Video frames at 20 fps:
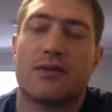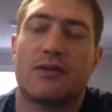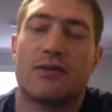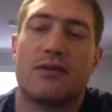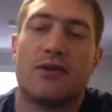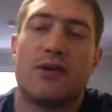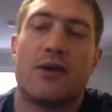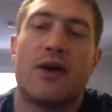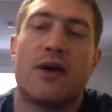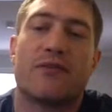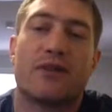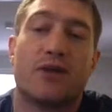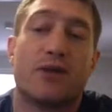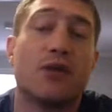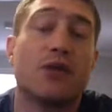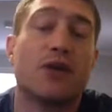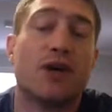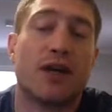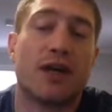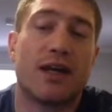You have to
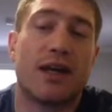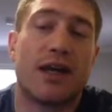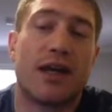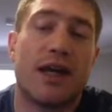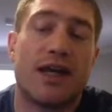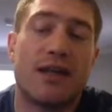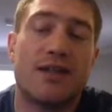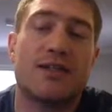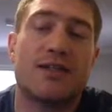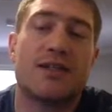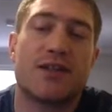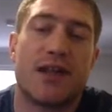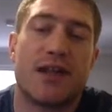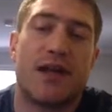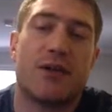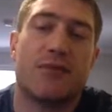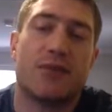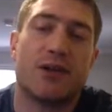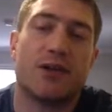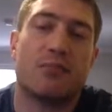look into
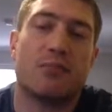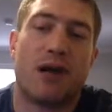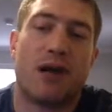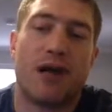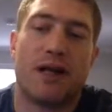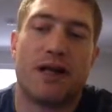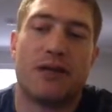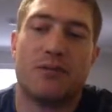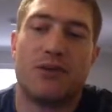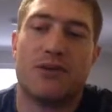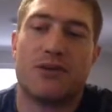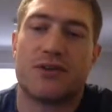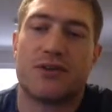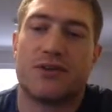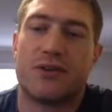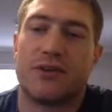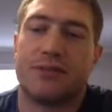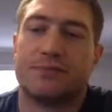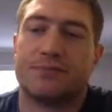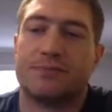that when you're buying a mutual
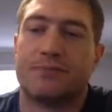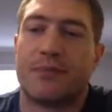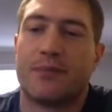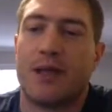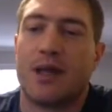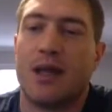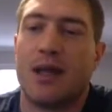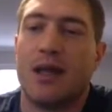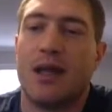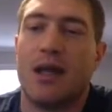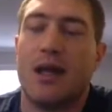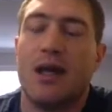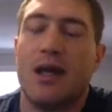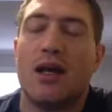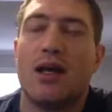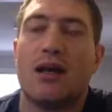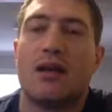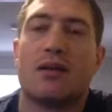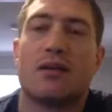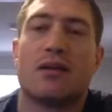fund.
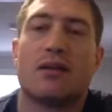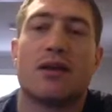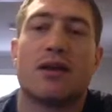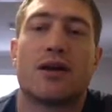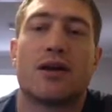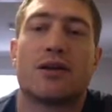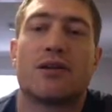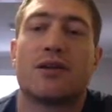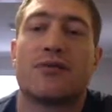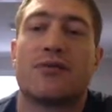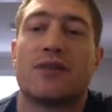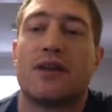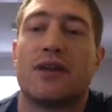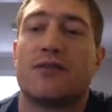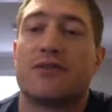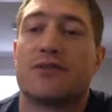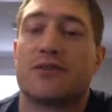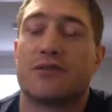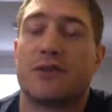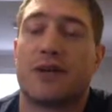There are different
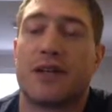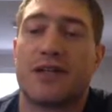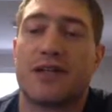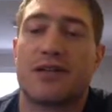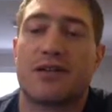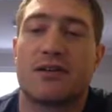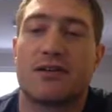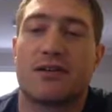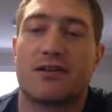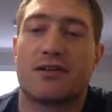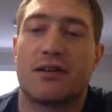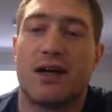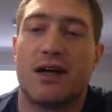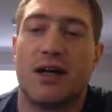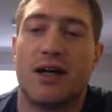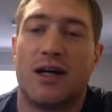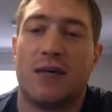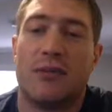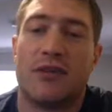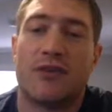levels of risk.
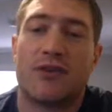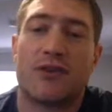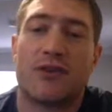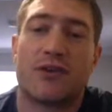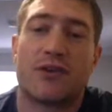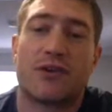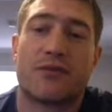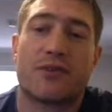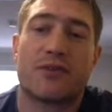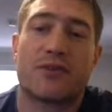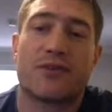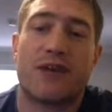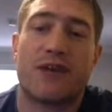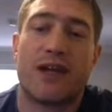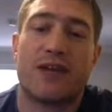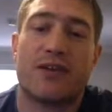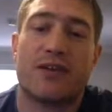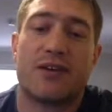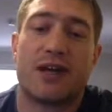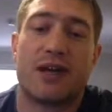Even though they're
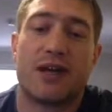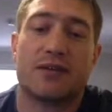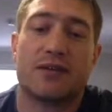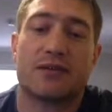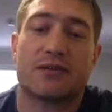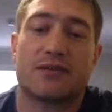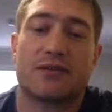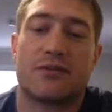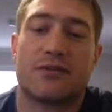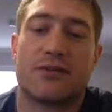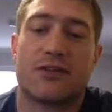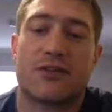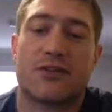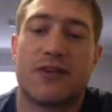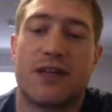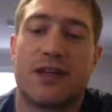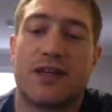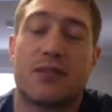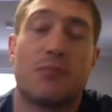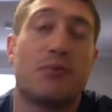diversified, they're not
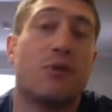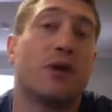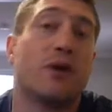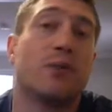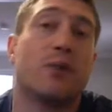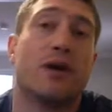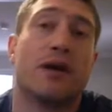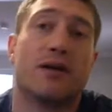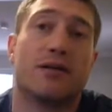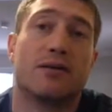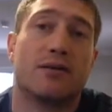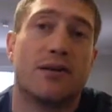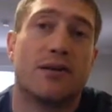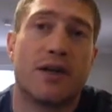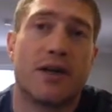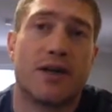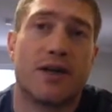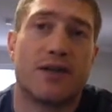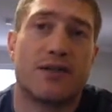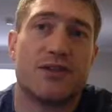diversified to the point where
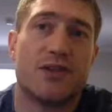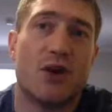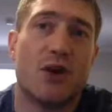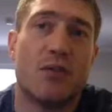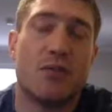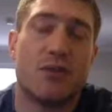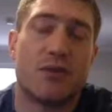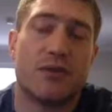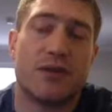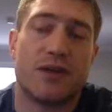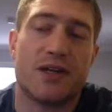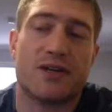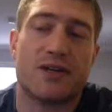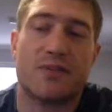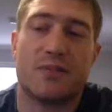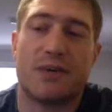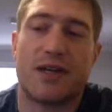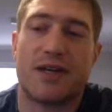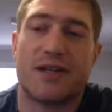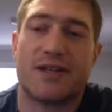there is no more
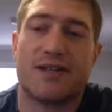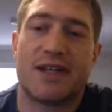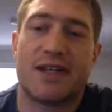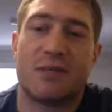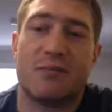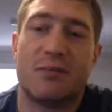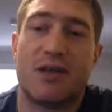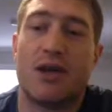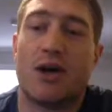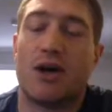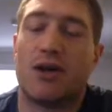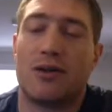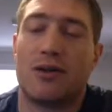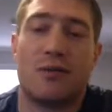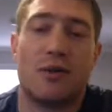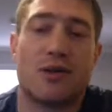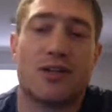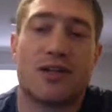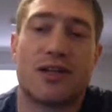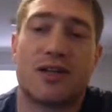risk because they can be all in
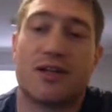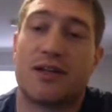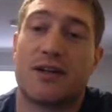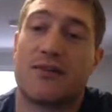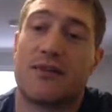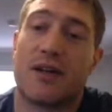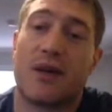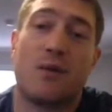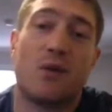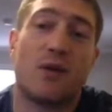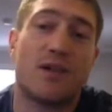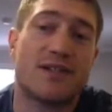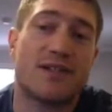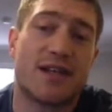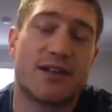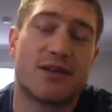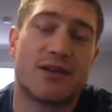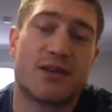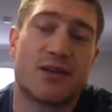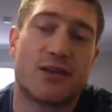one sector. And if that one
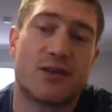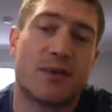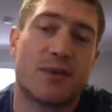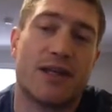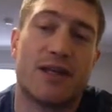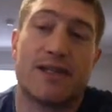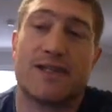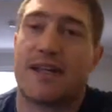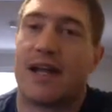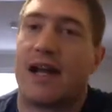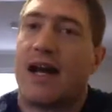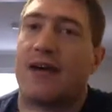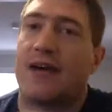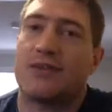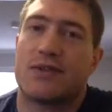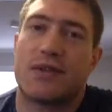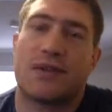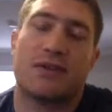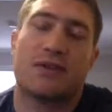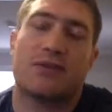sector goes bad, let's say
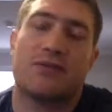housing.